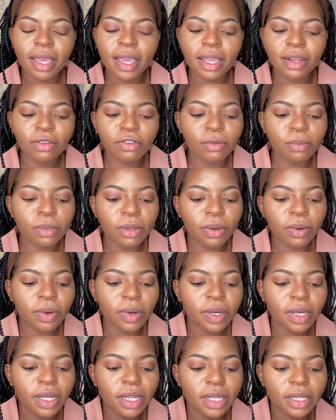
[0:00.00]
And to be
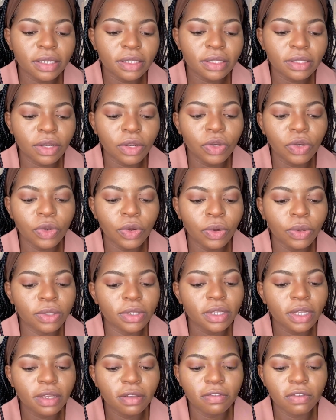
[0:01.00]
honest,
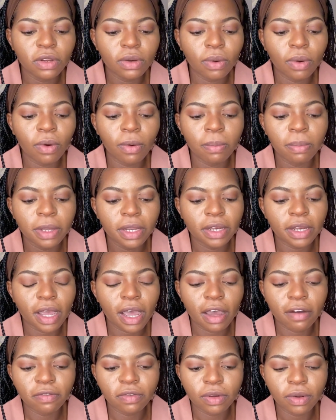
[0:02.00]
doors even opened
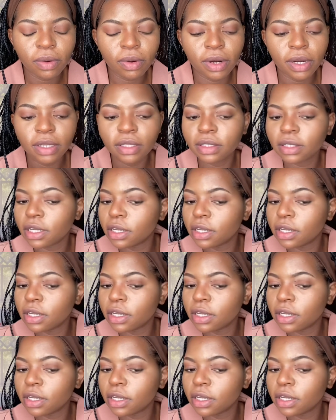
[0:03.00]
afterwards.